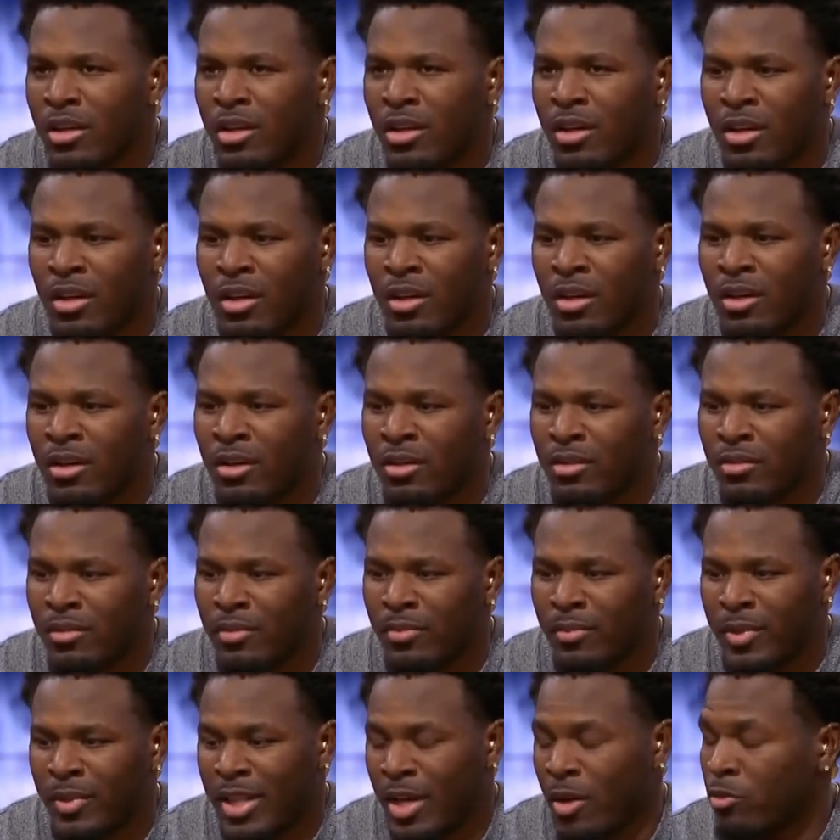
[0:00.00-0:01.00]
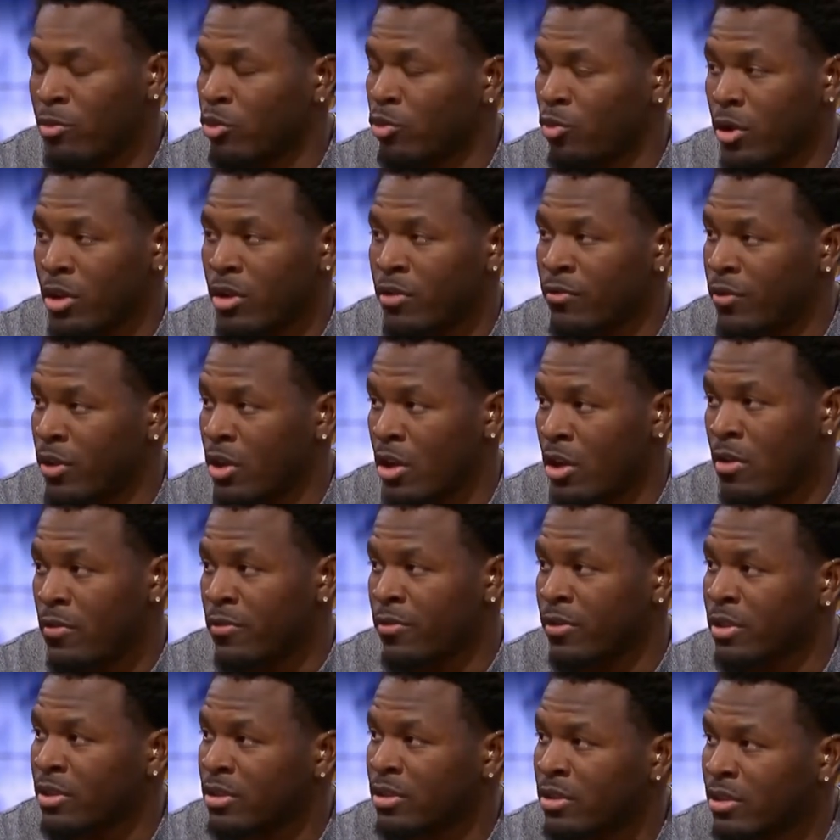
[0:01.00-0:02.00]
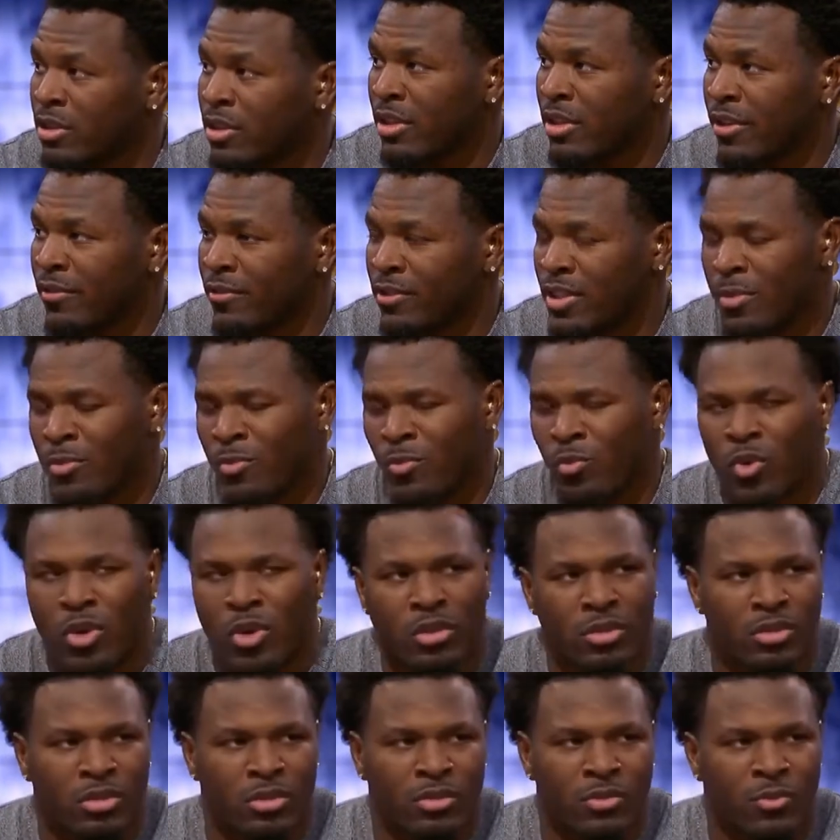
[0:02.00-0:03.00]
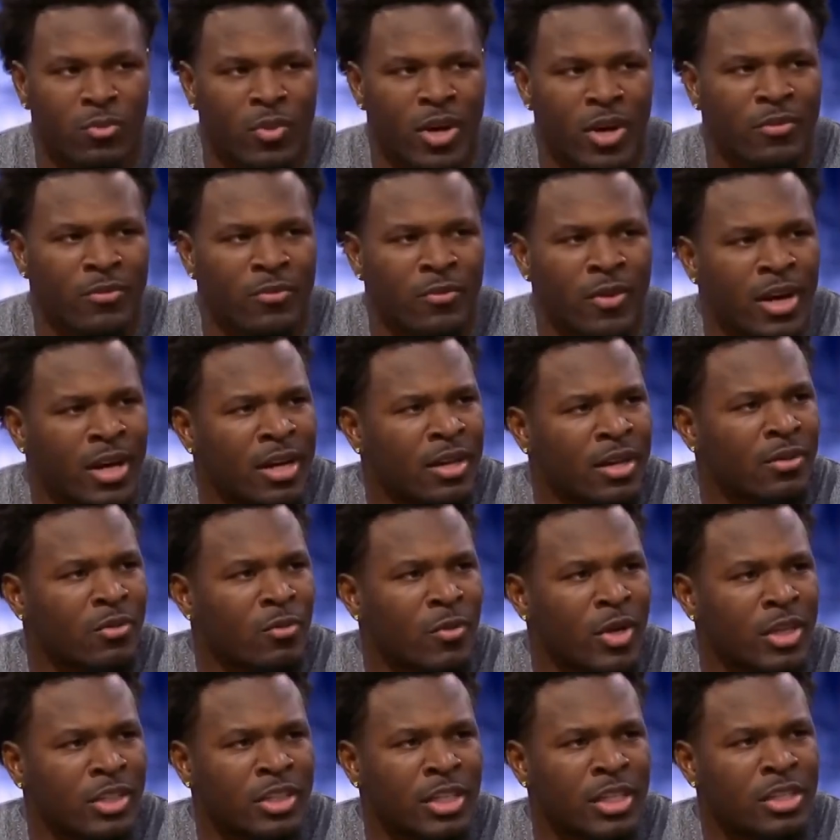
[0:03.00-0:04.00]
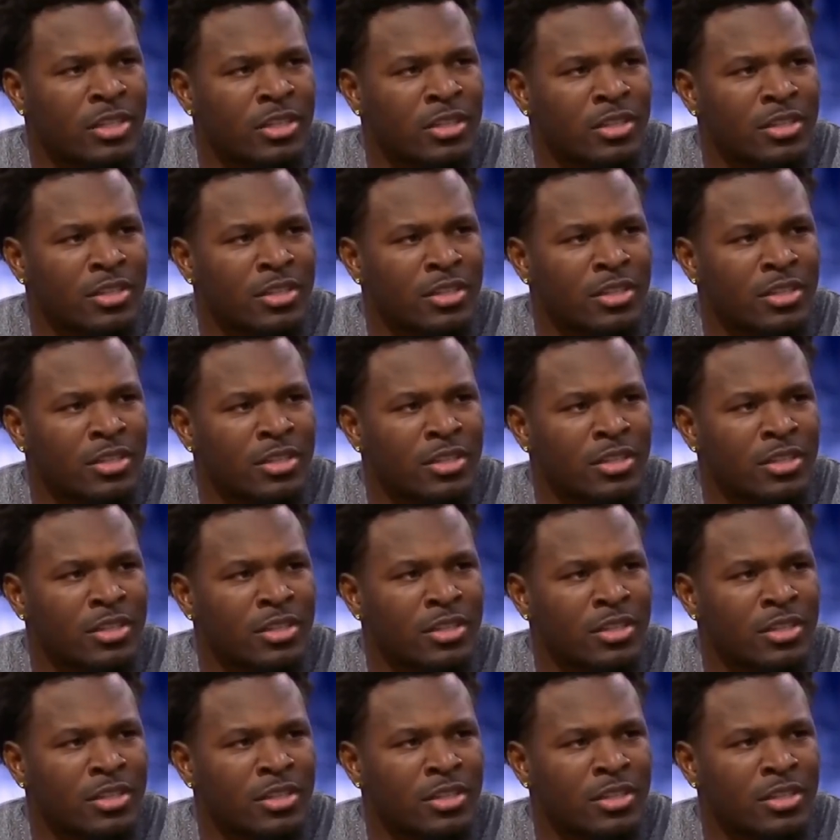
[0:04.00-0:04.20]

That was working for the offense. Something works. Why change it?